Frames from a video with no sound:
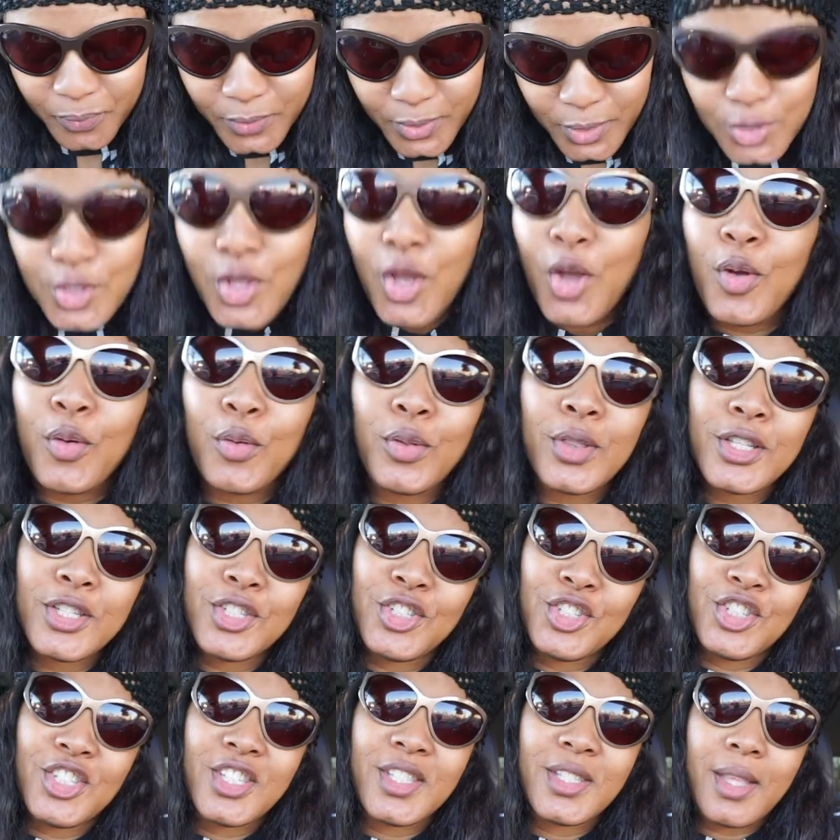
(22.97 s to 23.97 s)
So
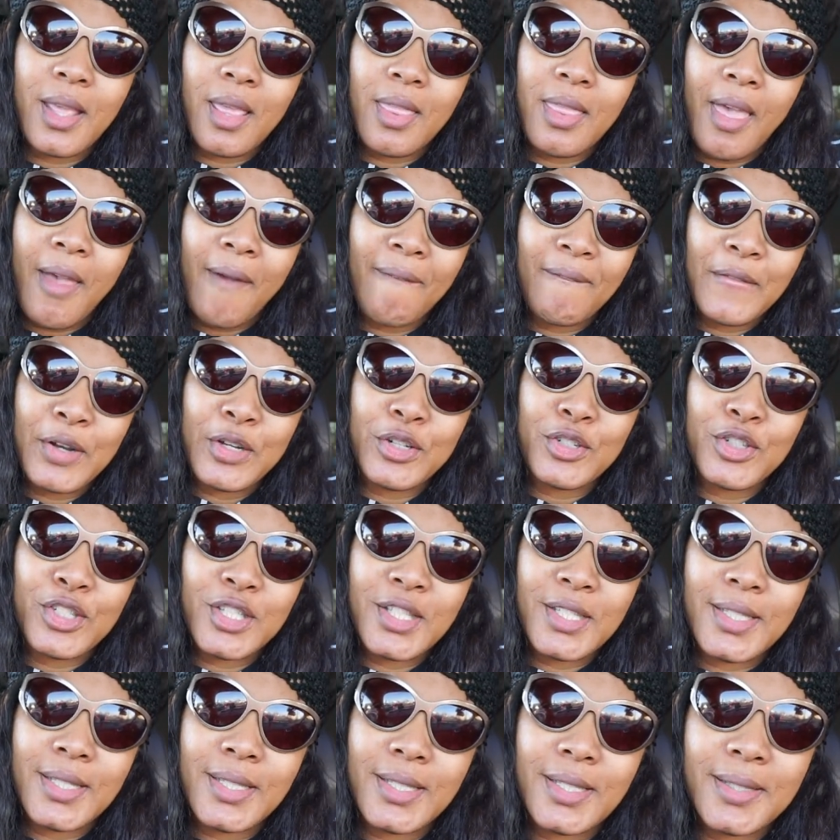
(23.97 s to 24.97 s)
let's just say that
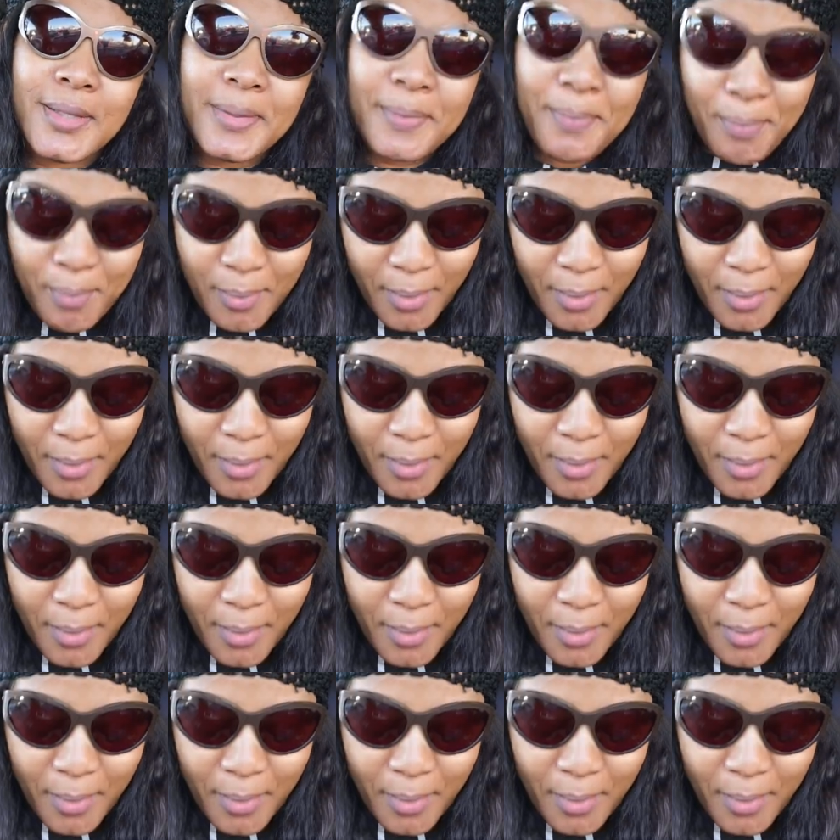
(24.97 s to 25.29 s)
first.